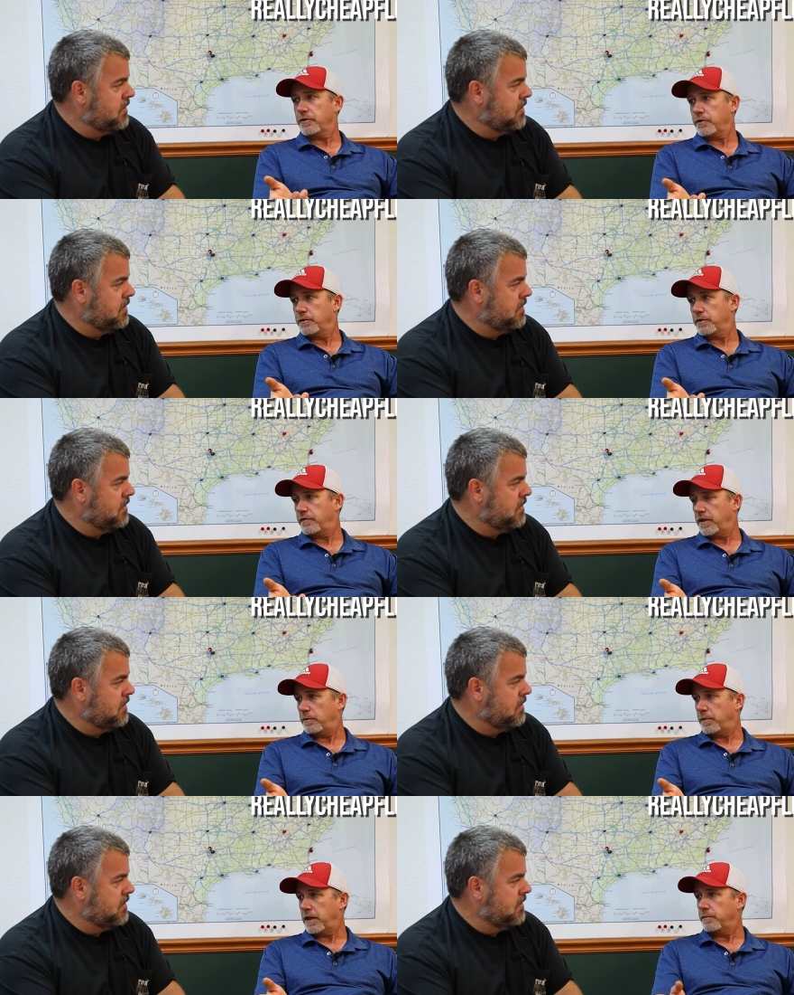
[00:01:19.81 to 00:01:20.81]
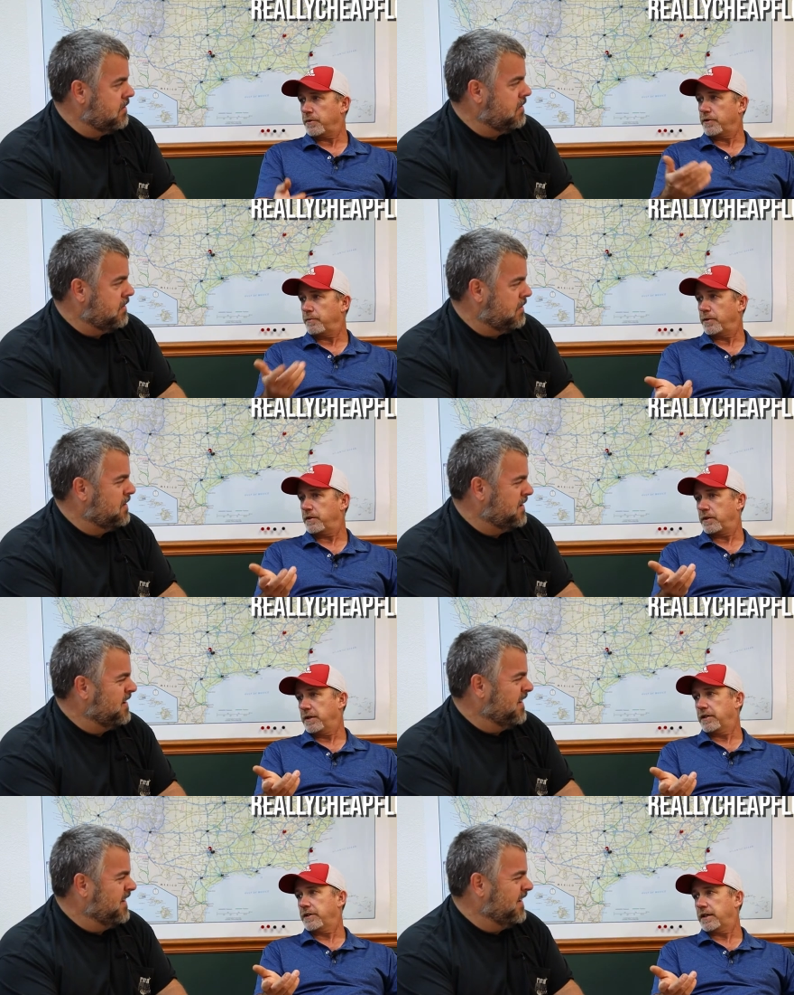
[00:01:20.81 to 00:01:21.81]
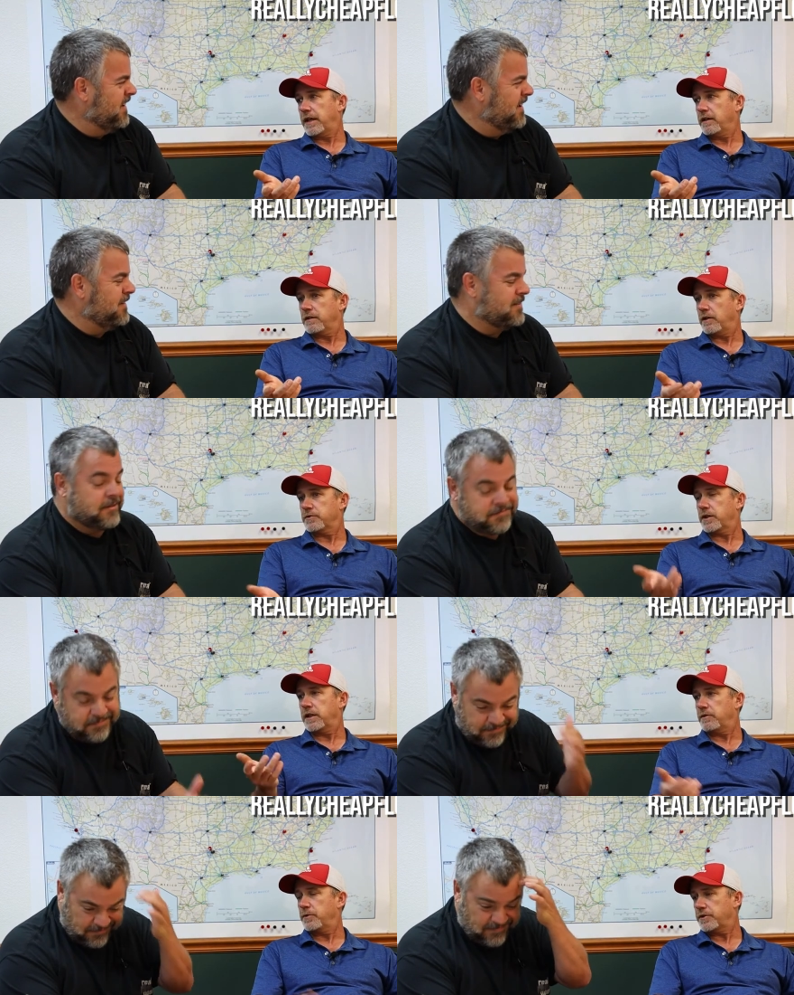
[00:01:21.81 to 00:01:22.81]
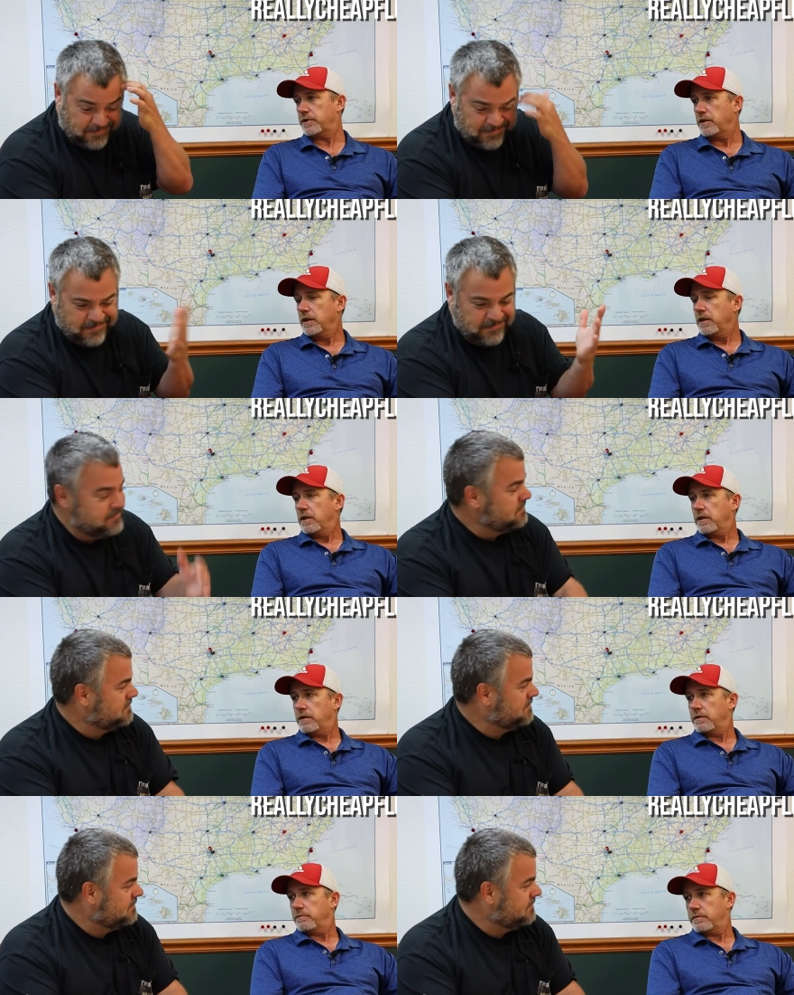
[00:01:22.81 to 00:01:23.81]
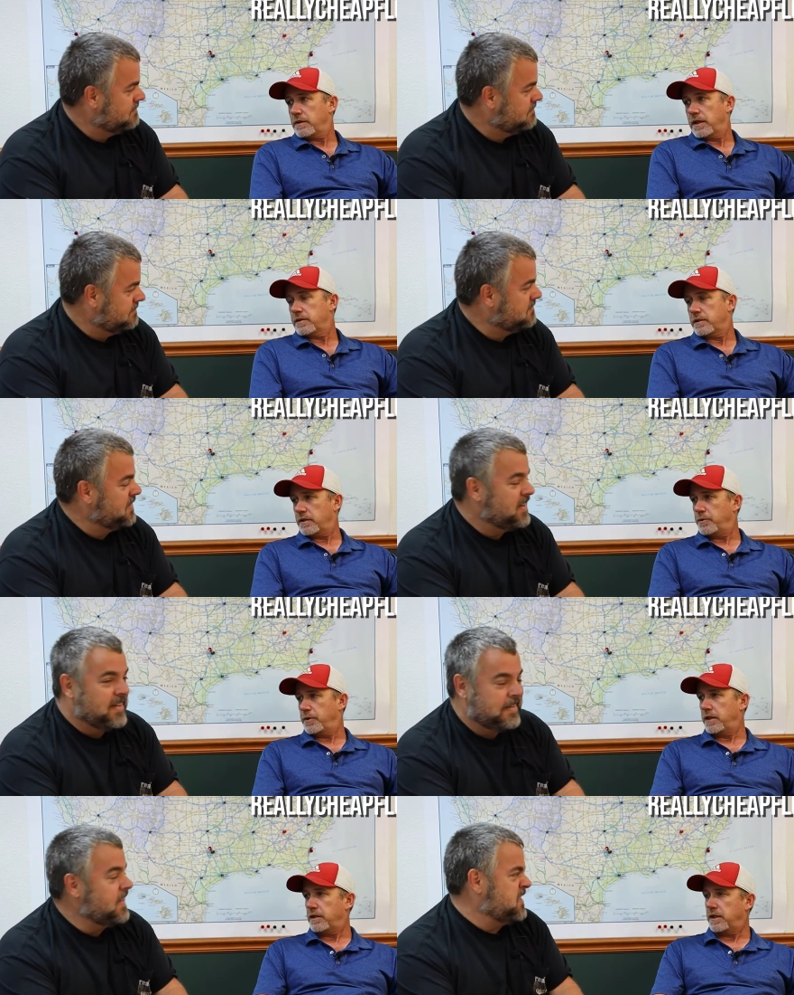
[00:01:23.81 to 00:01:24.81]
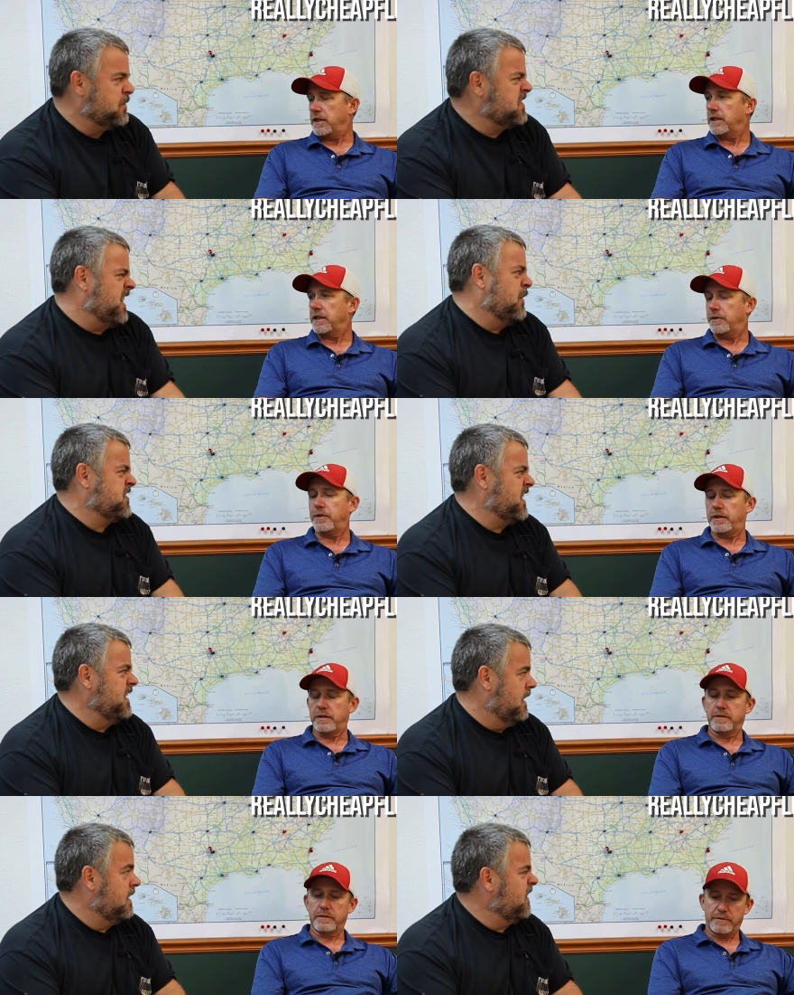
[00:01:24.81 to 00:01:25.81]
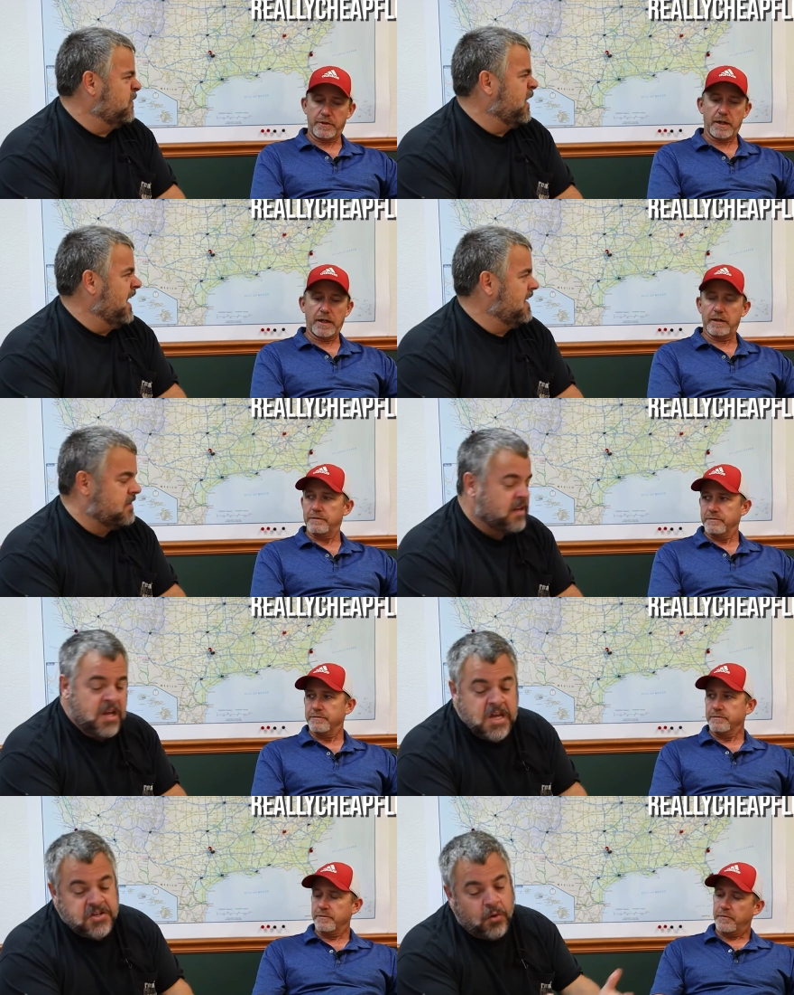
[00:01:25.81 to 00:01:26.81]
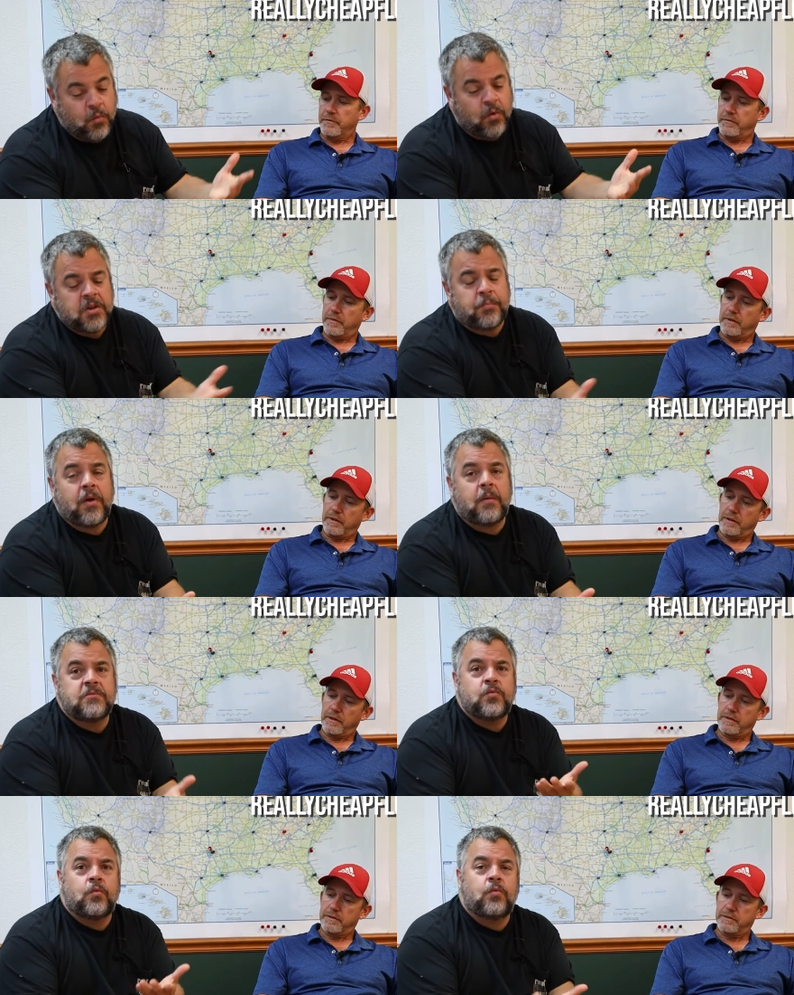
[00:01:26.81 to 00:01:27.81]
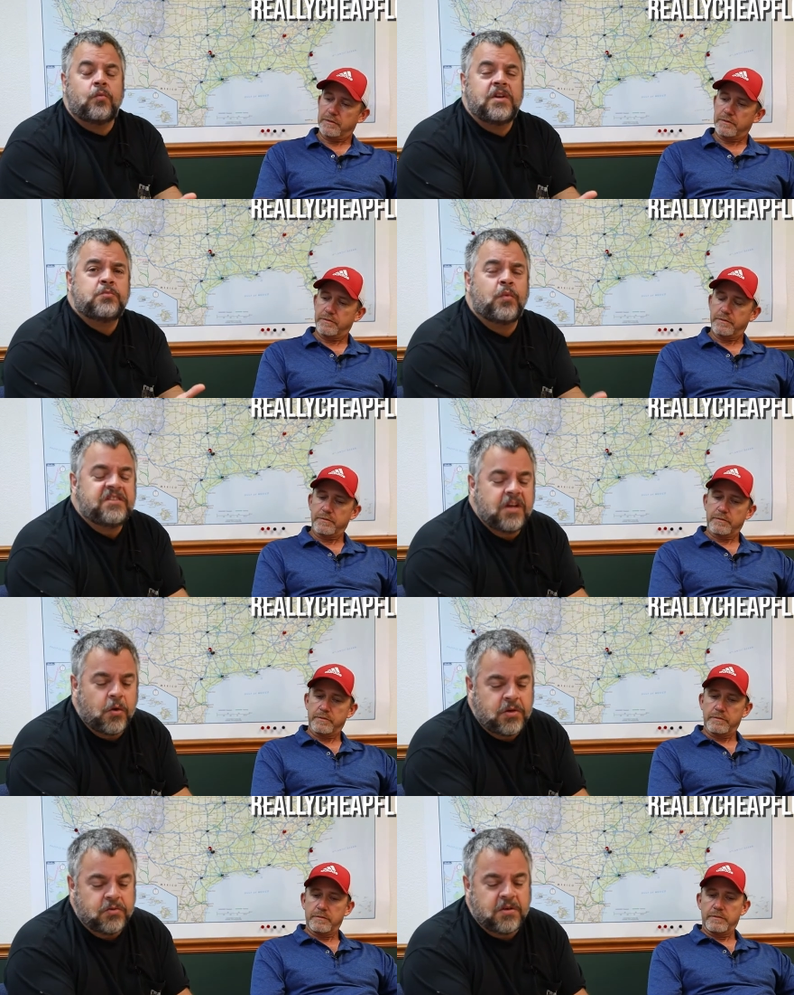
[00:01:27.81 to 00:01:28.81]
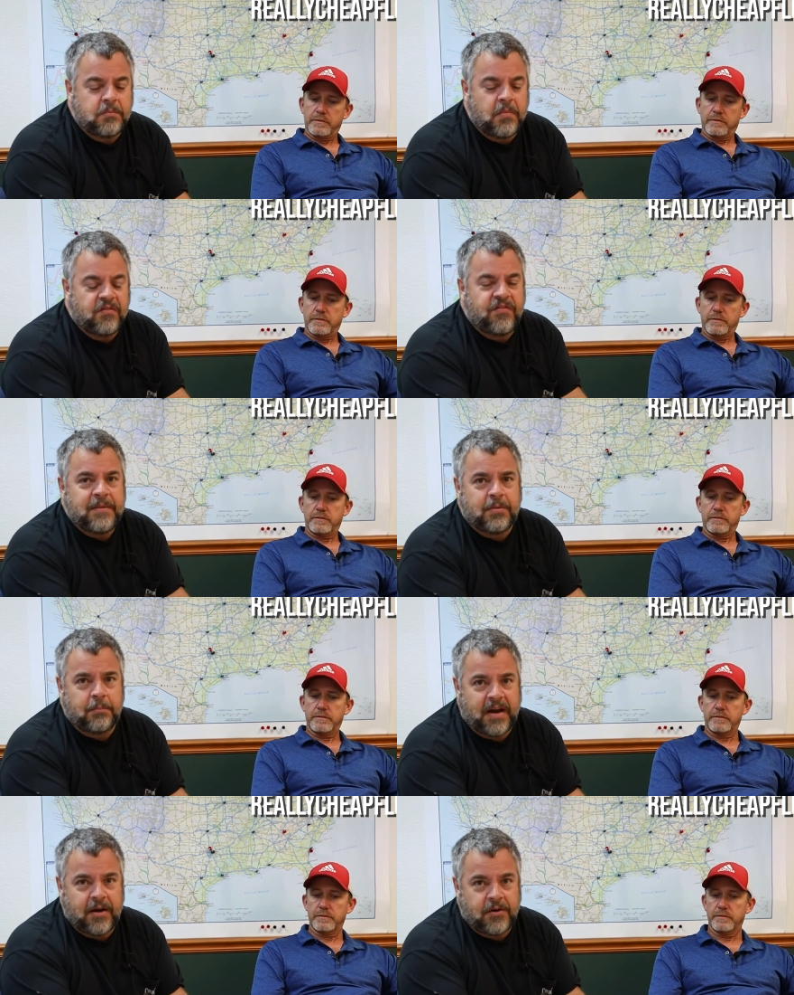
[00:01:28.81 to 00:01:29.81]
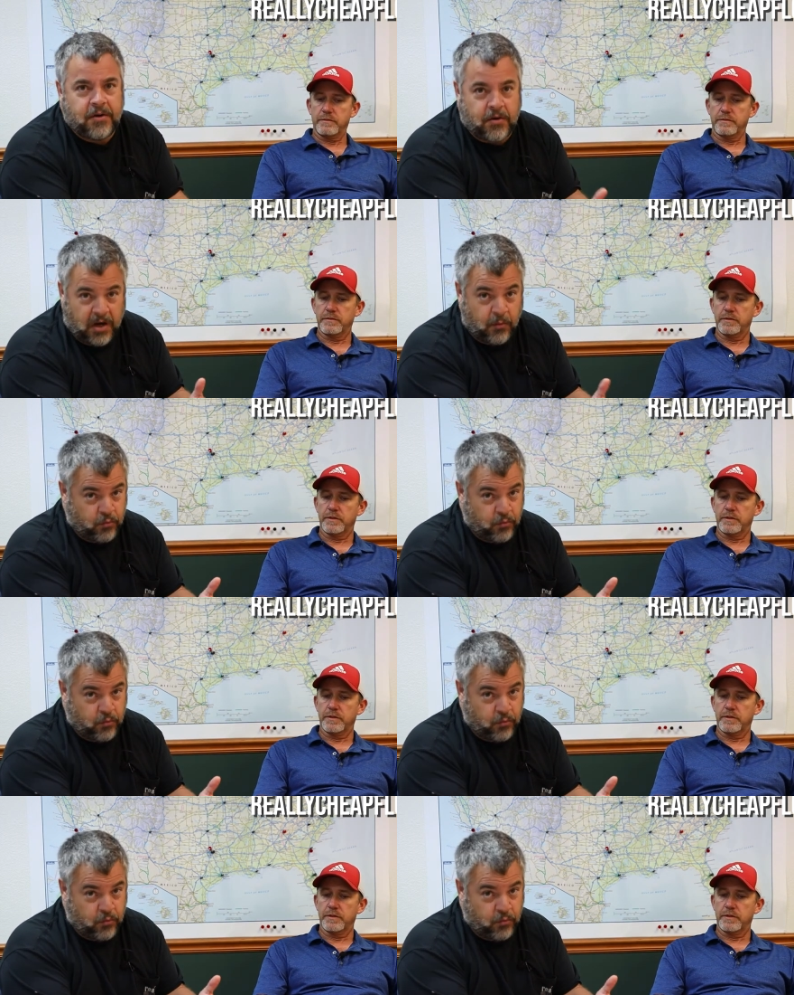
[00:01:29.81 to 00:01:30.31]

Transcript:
Speaker 1: through the felt paper, you're putting a million nail holes in it, which um, doesn't do anything. Unless it was
Speaker 2: self-sealing, right. right. So one of the problems, reason we don't use a, a vapor barrier, a,